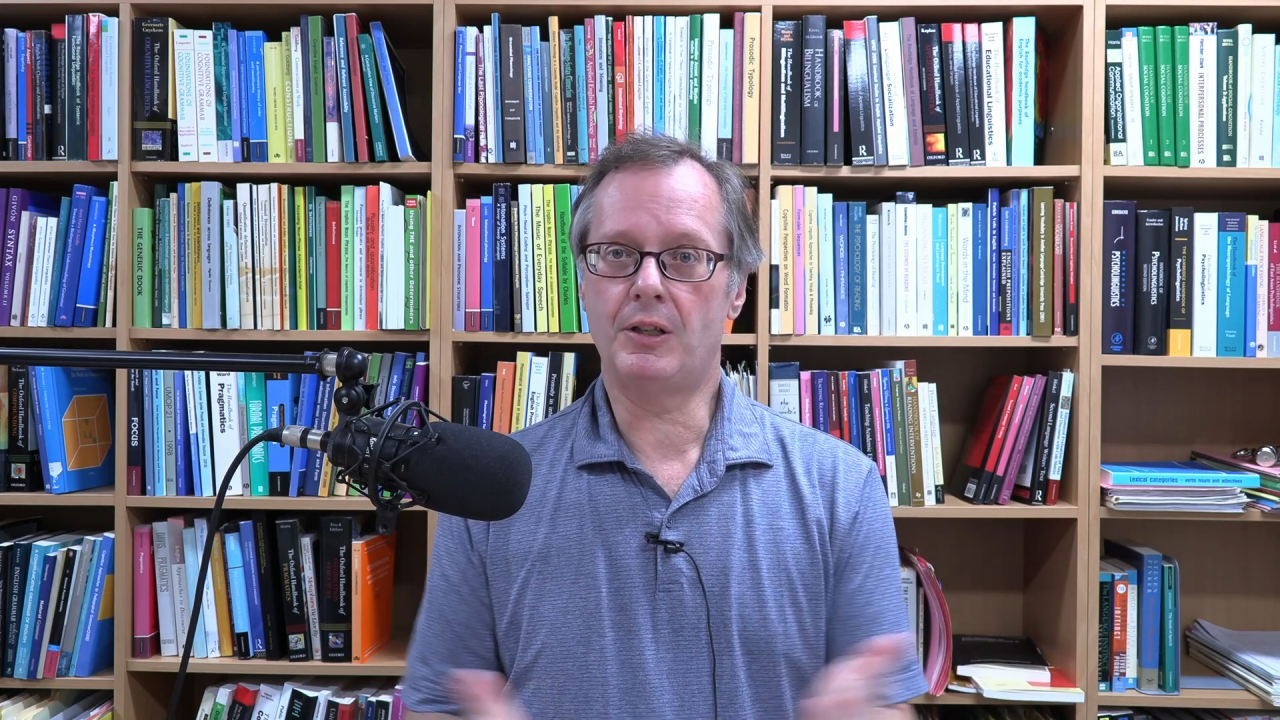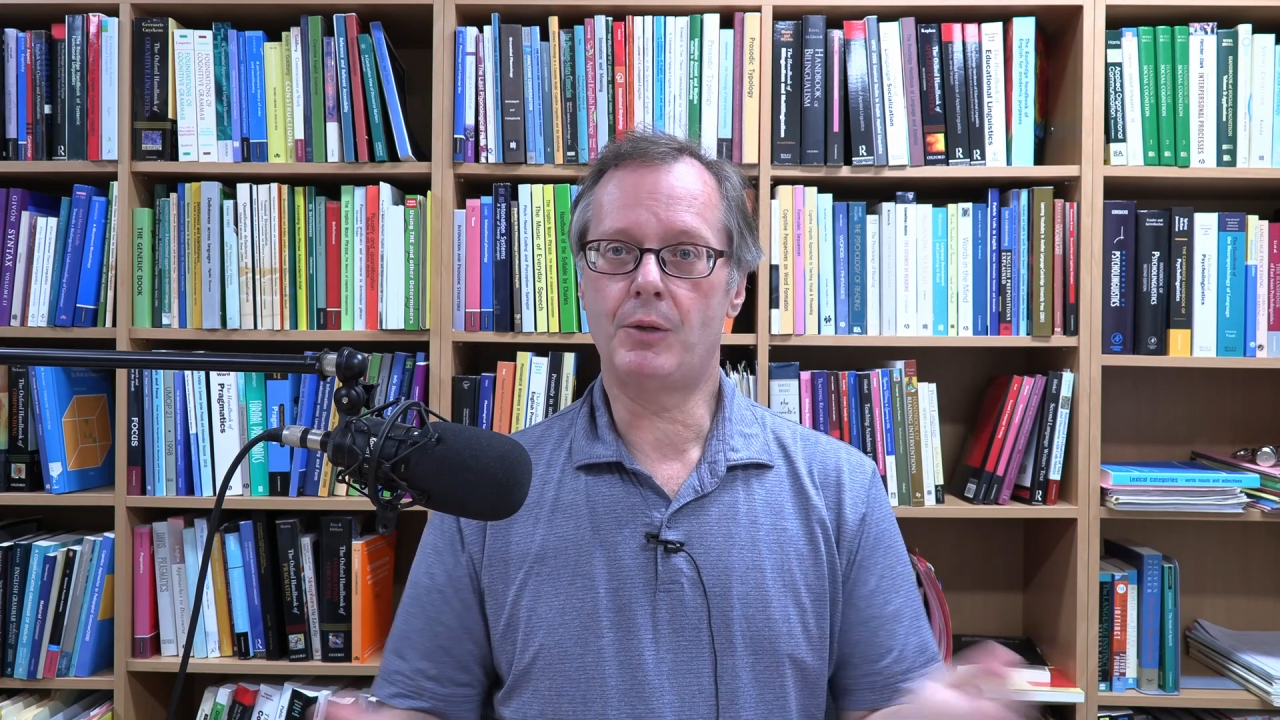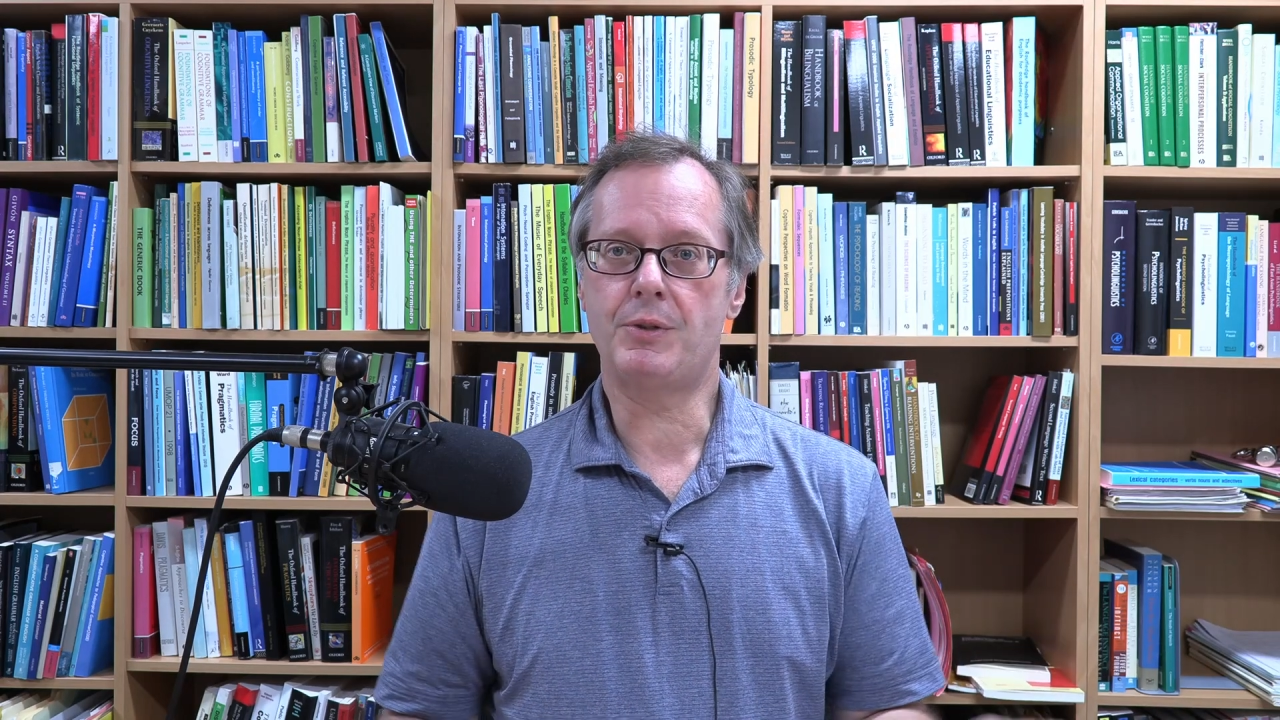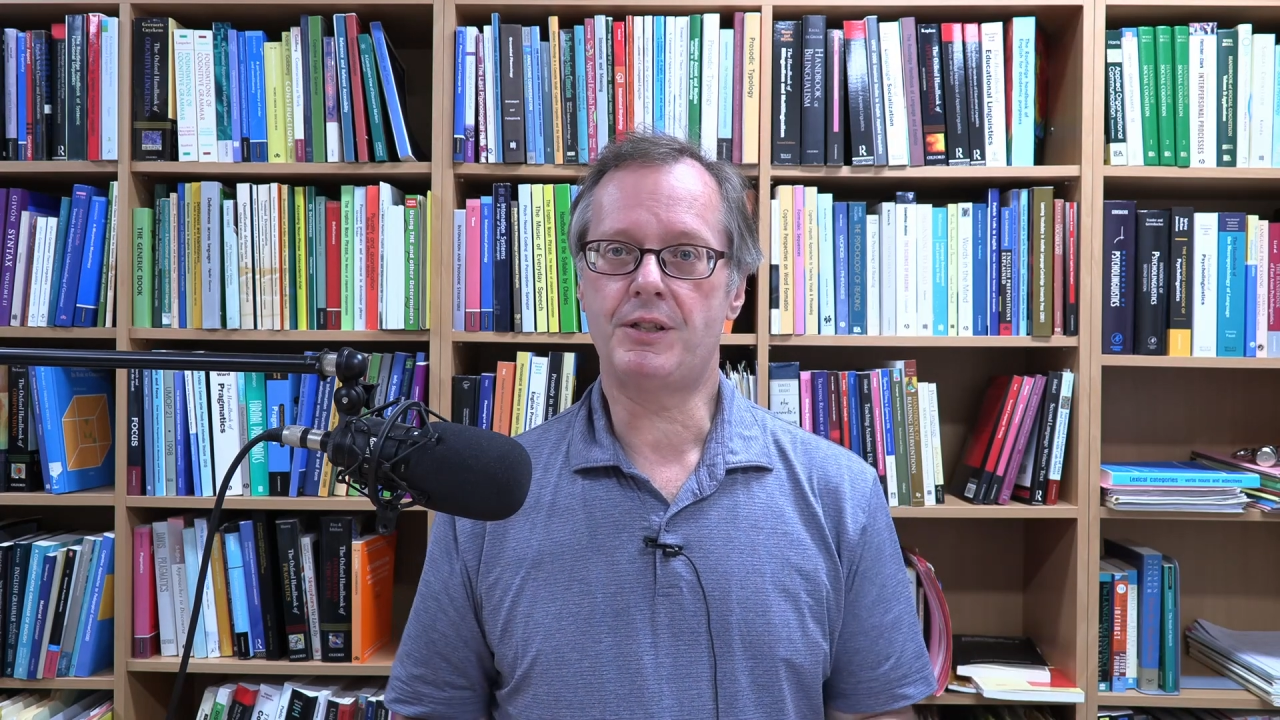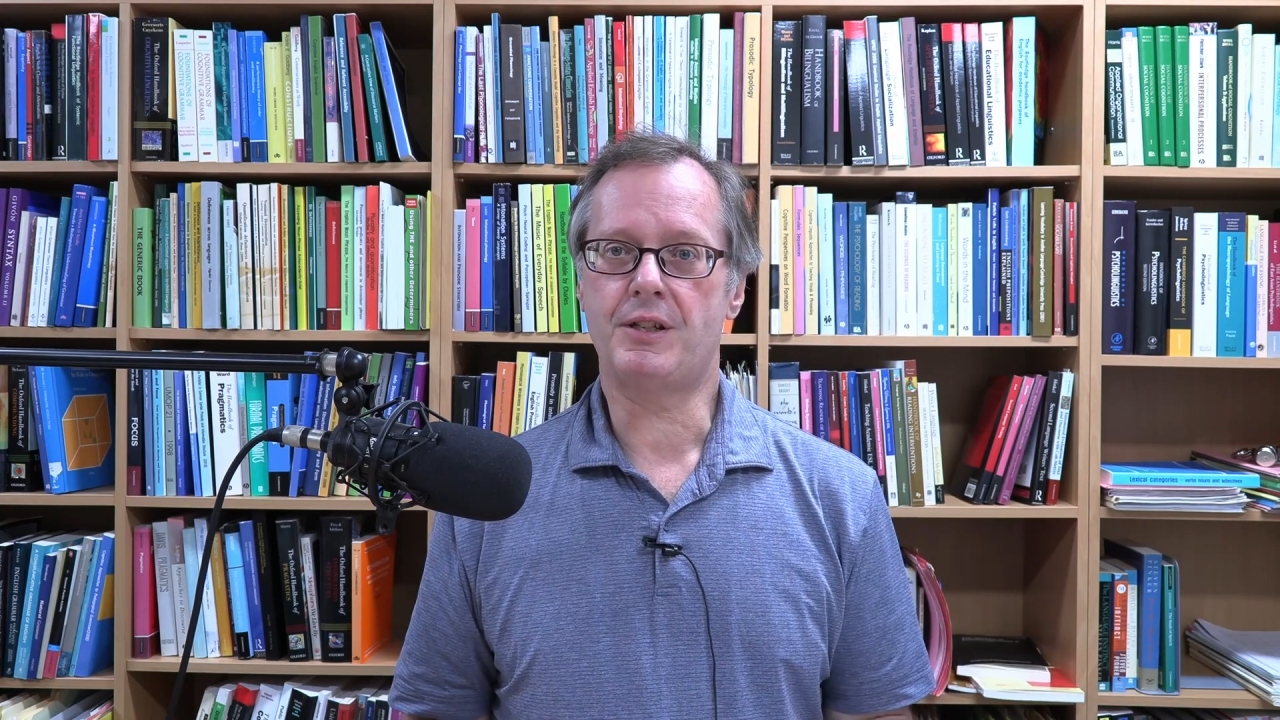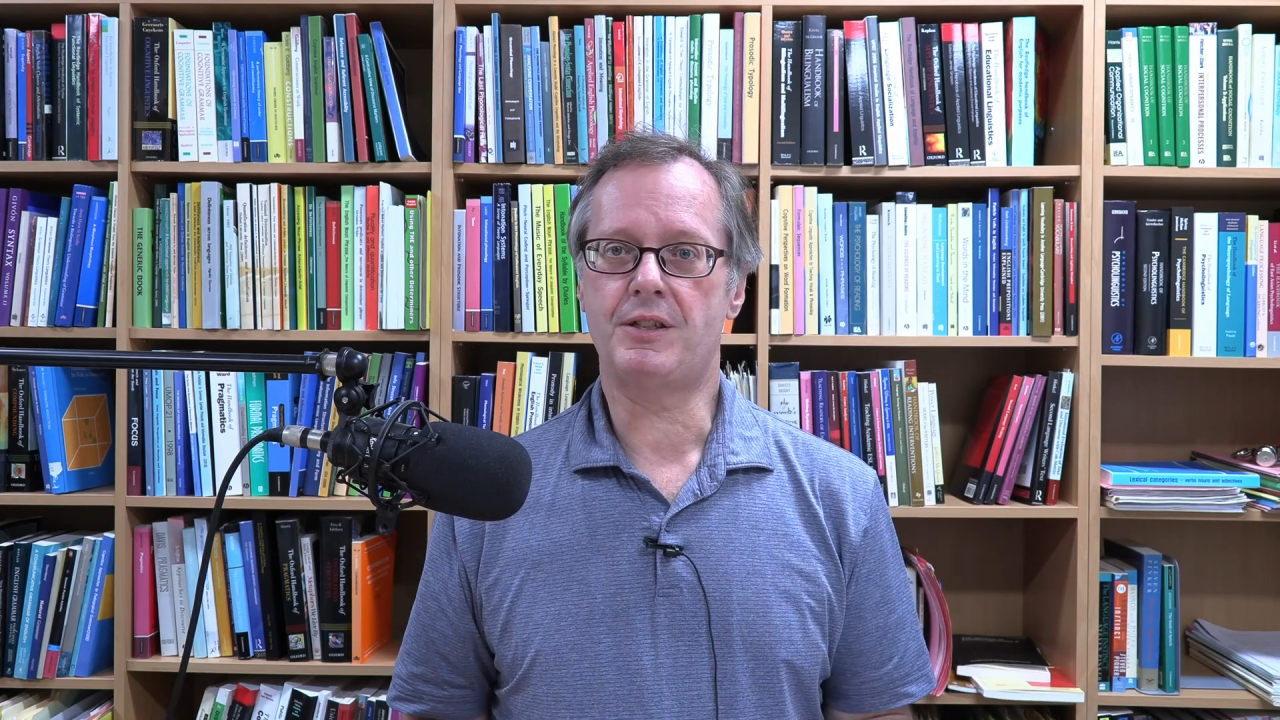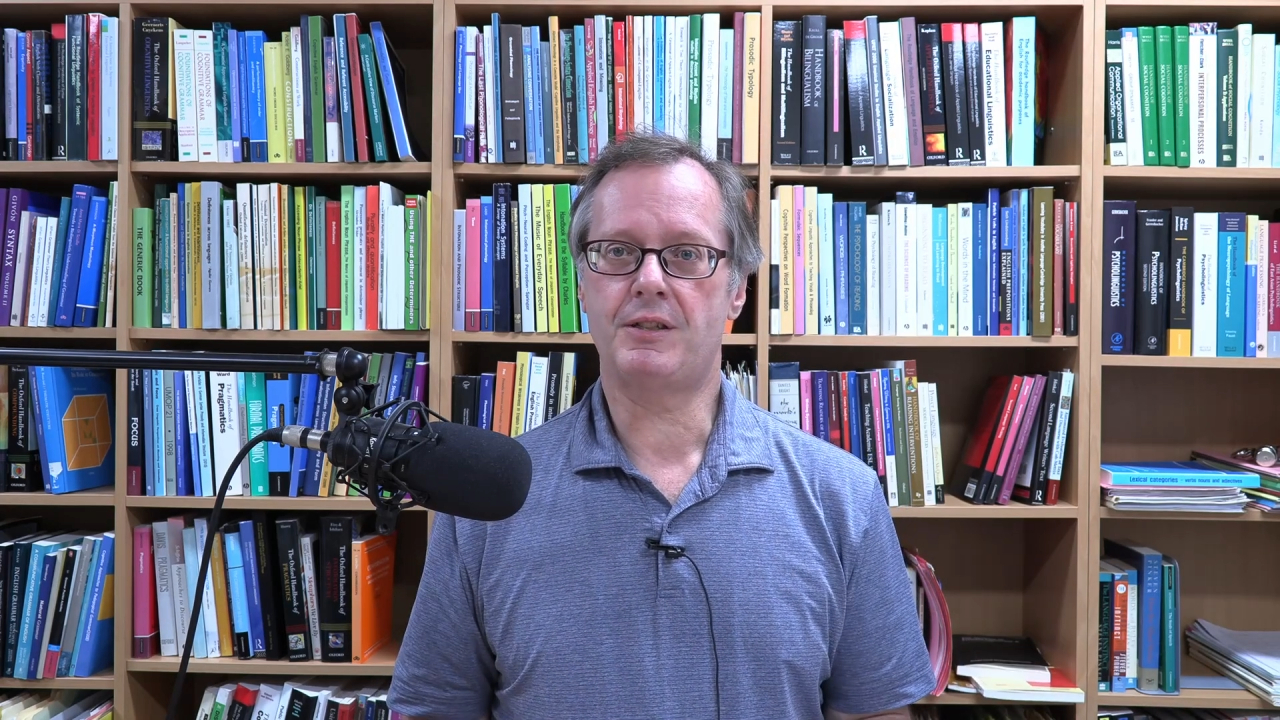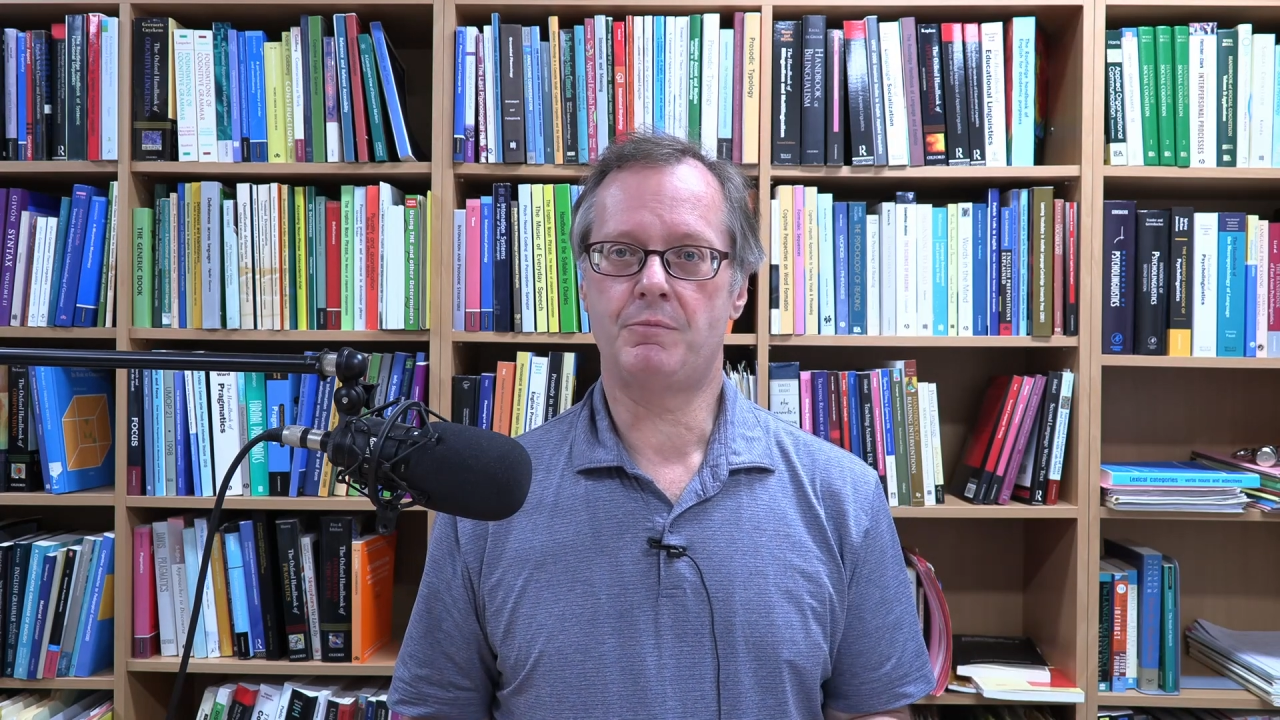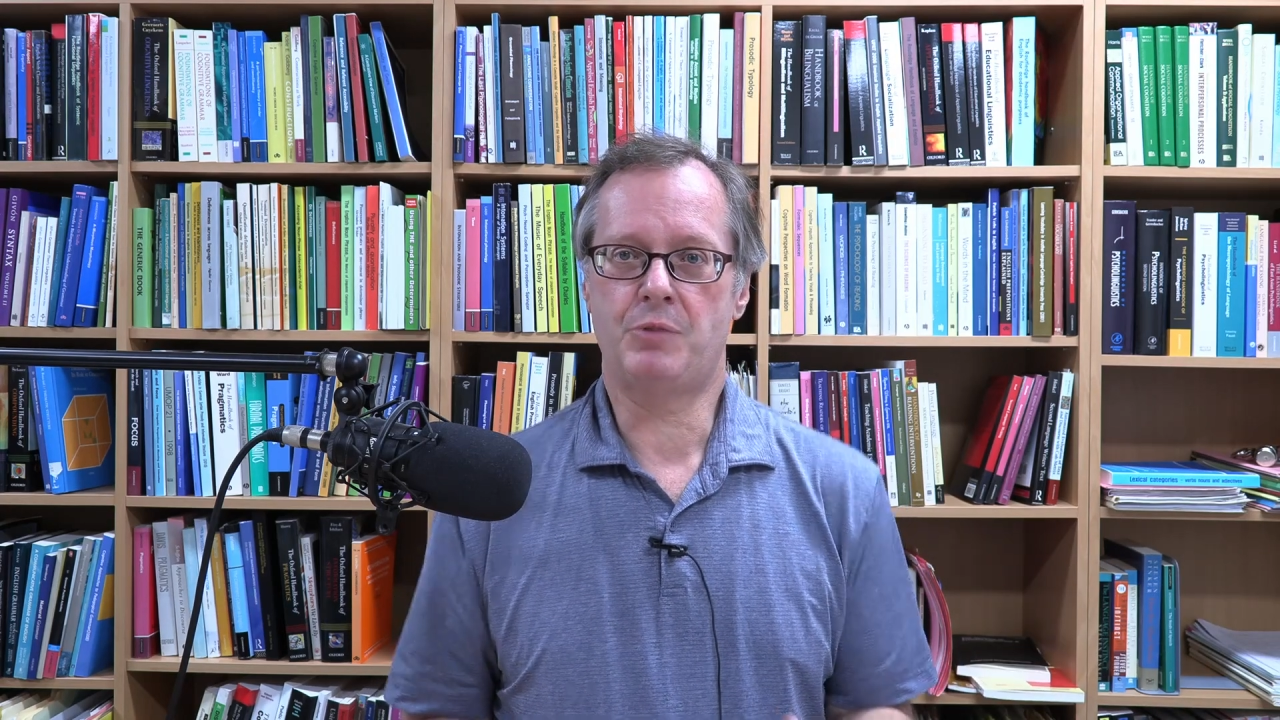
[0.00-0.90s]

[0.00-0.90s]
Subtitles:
linguistics